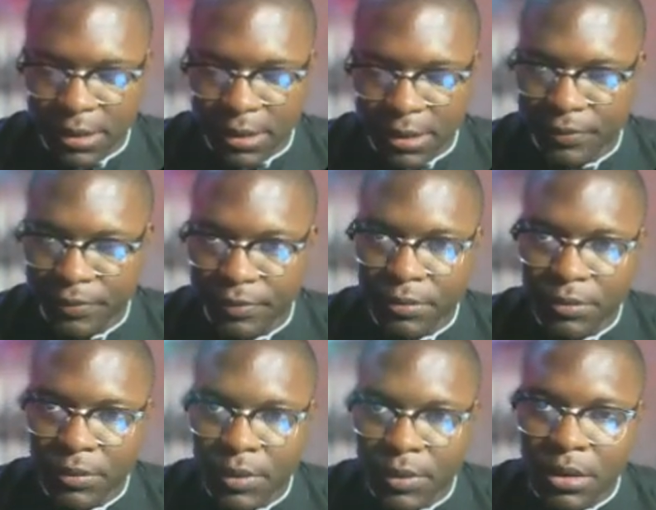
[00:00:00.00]

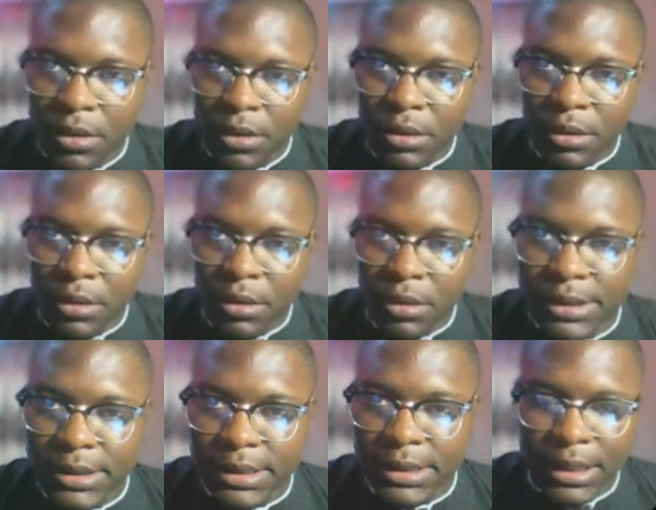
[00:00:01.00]
C.
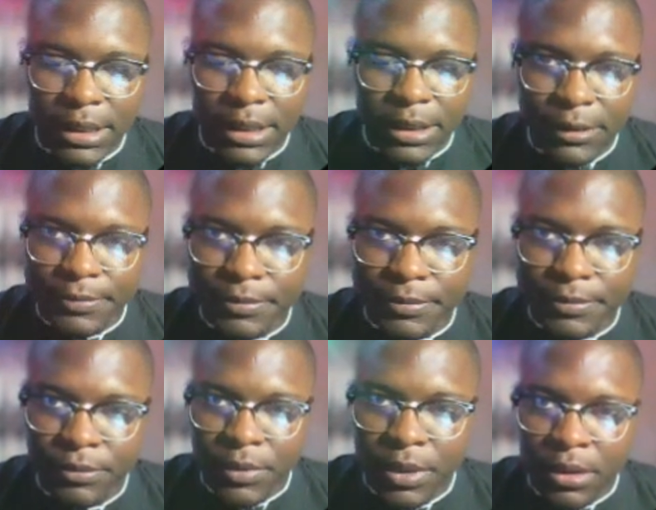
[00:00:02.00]
I believe you already know what I'm
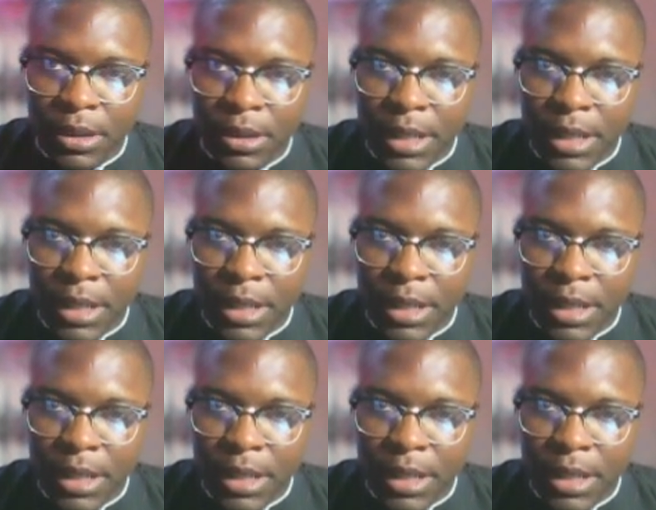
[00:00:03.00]
doing here.